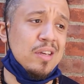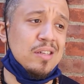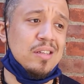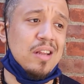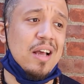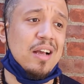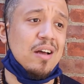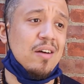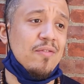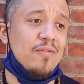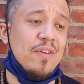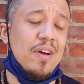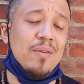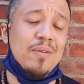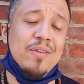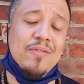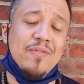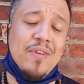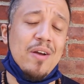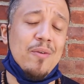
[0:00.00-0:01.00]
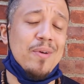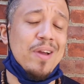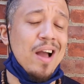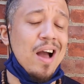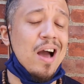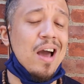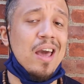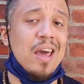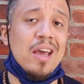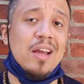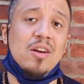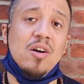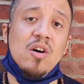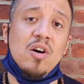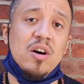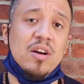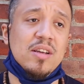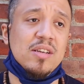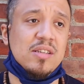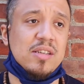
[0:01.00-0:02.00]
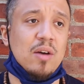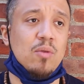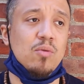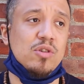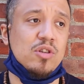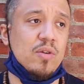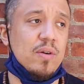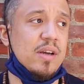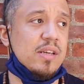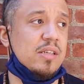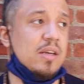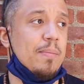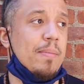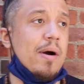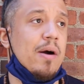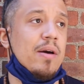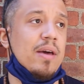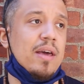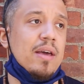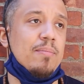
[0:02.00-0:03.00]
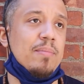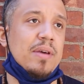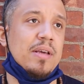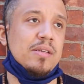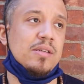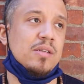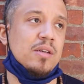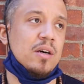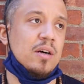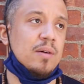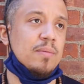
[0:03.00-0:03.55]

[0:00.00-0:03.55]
He's like a very, very high-end artist. And what's crazy about him is